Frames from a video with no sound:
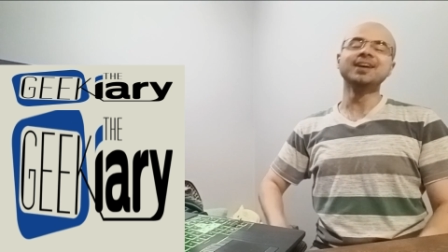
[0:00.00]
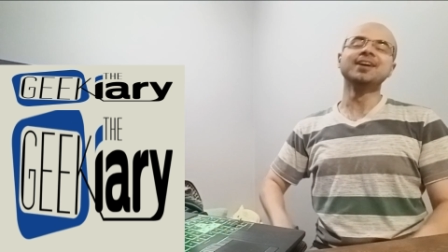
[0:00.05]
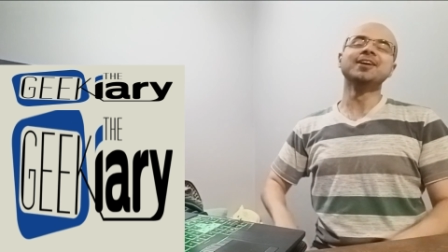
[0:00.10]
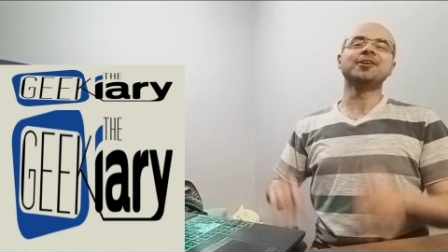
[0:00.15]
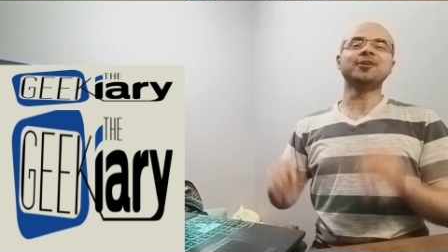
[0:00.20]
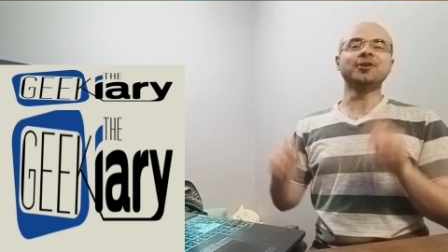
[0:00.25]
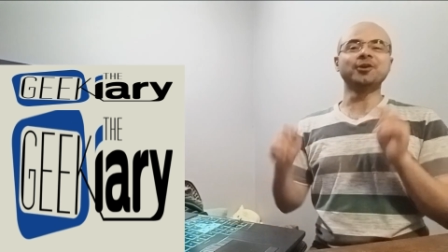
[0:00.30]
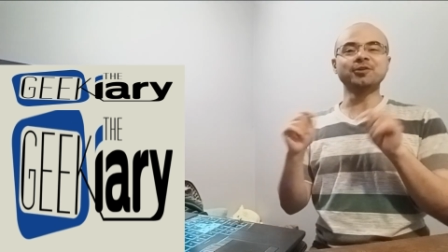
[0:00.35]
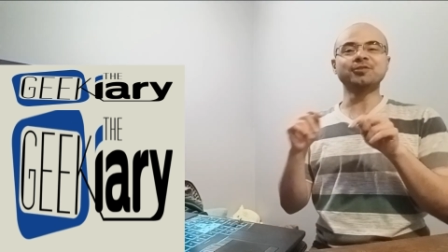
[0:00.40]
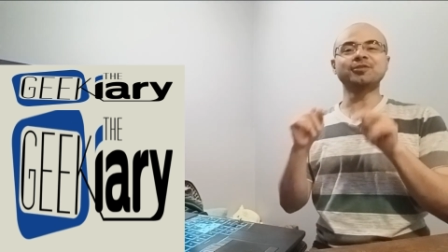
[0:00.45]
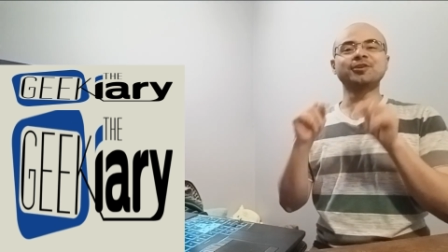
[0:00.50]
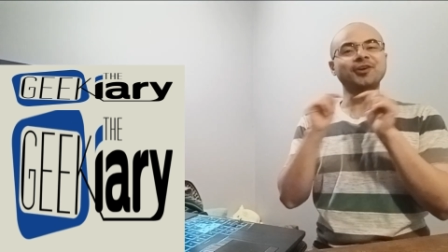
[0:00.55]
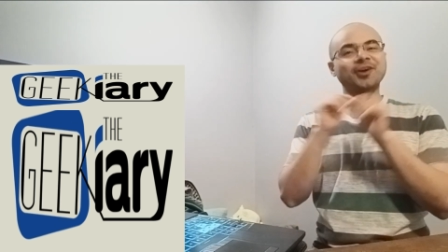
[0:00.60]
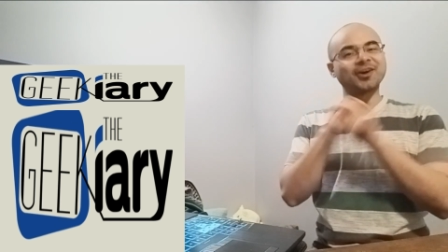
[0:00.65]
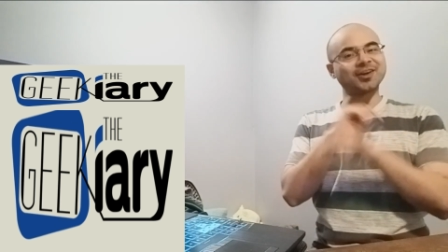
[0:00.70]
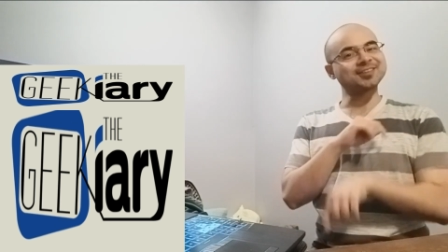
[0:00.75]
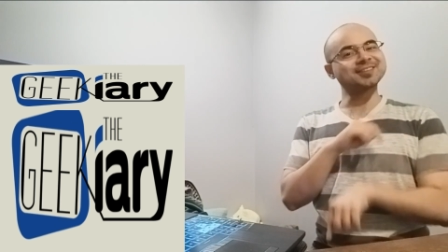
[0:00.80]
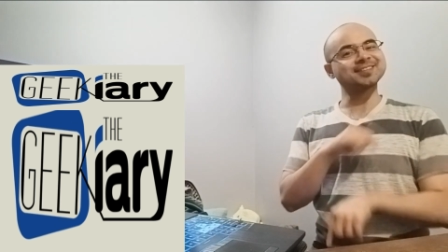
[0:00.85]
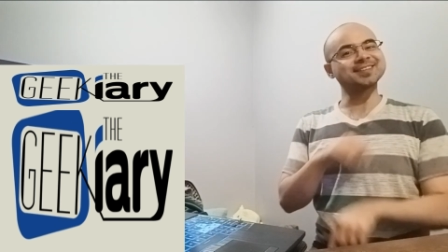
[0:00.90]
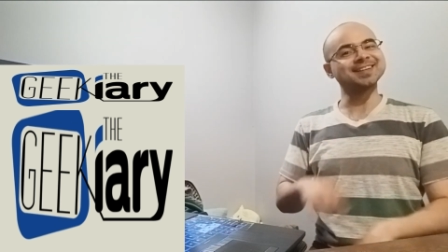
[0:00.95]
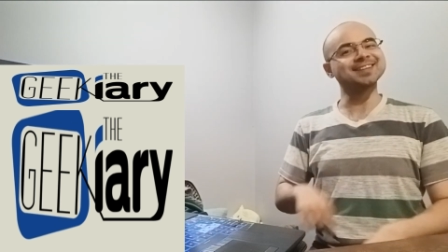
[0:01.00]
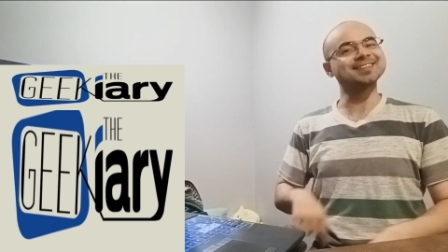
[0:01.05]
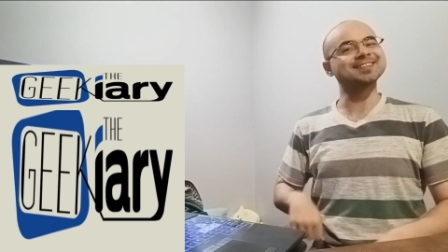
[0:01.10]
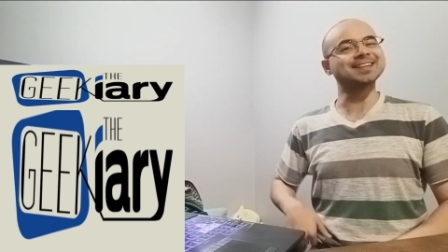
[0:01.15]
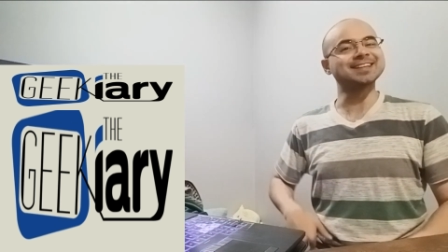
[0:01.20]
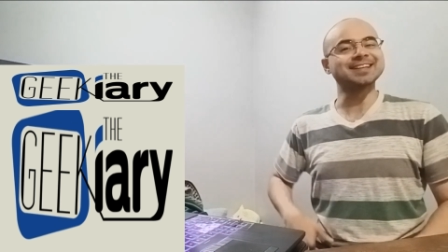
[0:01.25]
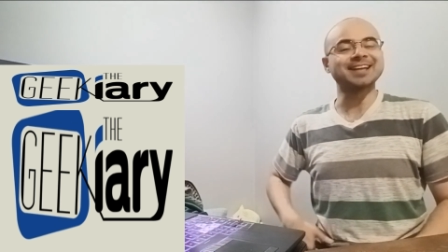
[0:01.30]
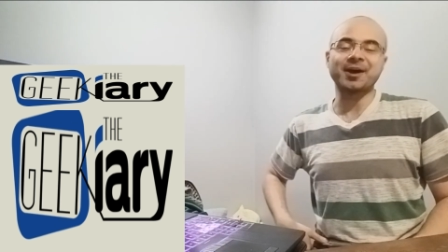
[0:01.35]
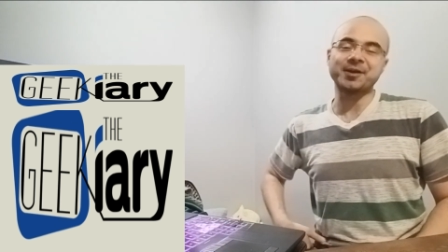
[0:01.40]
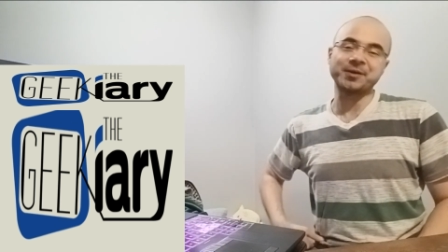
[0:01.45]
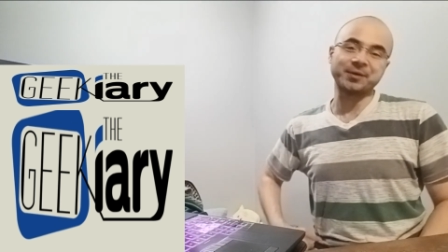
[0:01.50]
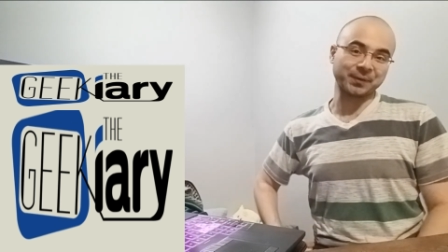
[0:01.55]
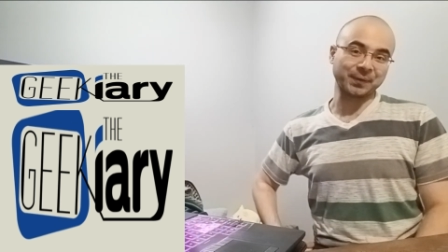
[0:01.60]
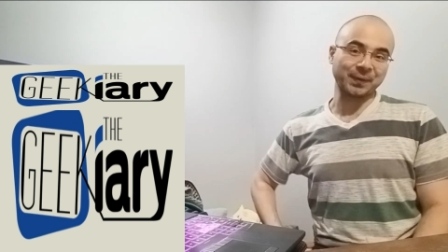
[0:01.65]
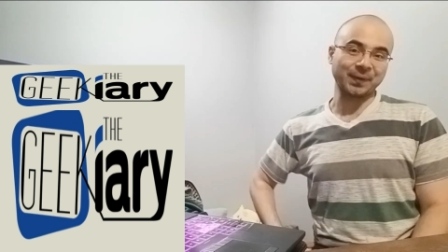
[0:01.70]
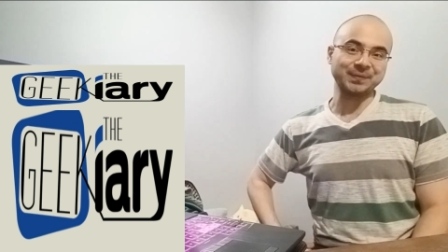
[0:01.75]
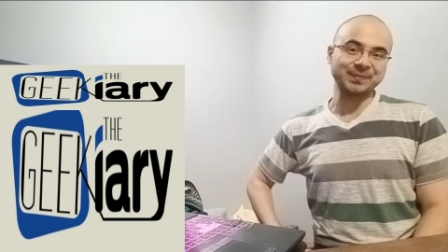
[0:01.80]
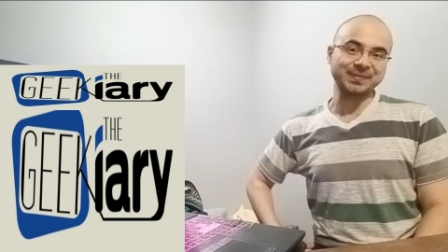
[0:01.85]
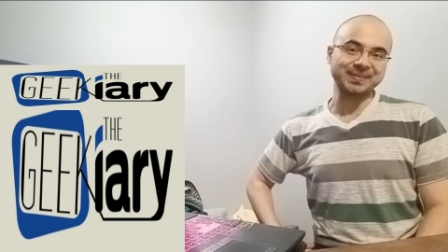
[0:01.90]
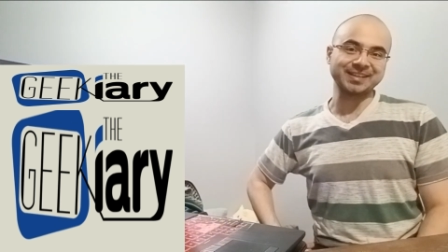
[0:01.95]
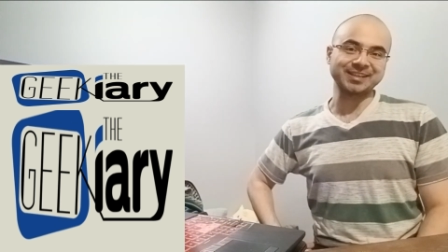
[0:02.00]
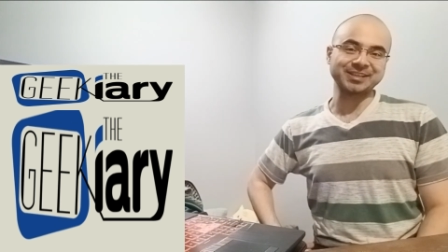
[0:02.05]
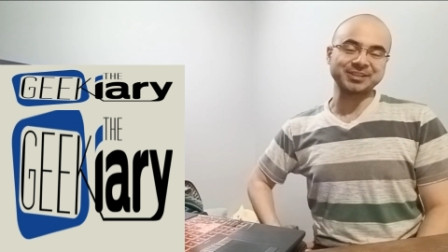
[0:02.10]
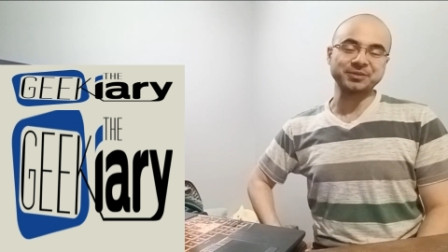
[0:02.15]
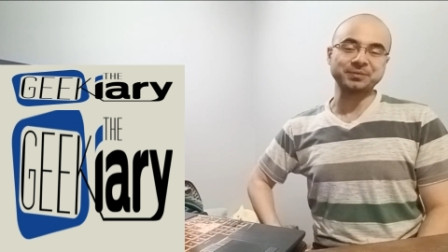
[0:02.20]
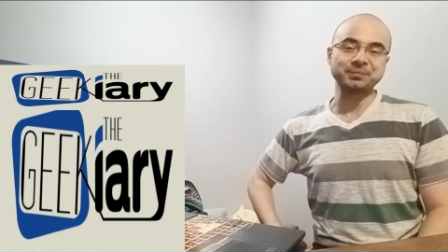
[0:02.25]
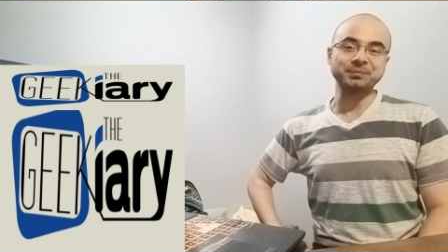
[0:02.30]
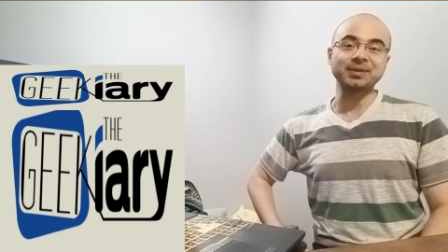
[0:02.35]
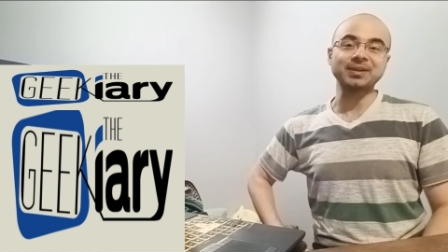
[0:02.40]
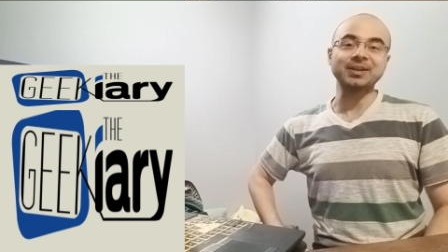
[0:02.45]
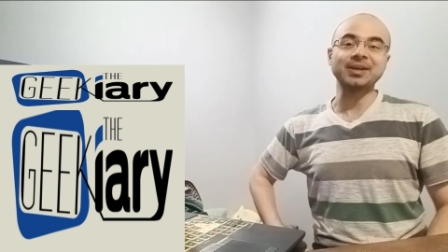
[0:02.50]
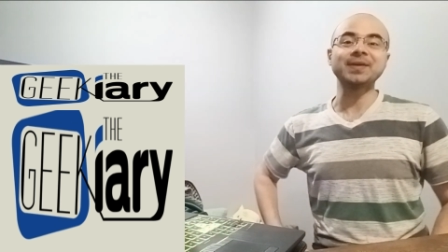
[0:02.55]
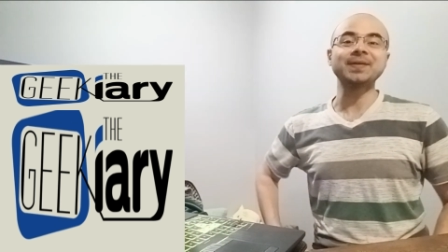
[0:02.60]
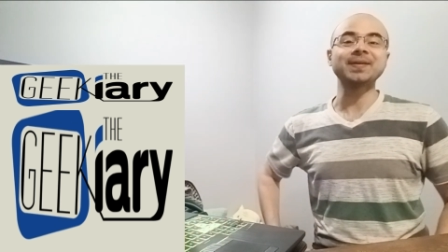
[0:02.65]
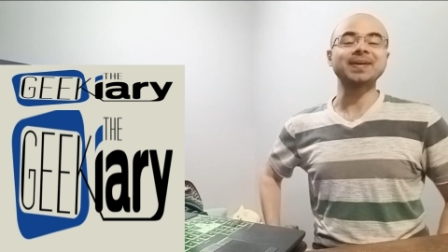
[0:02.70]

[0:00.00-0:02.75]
overall season down in the comment section below.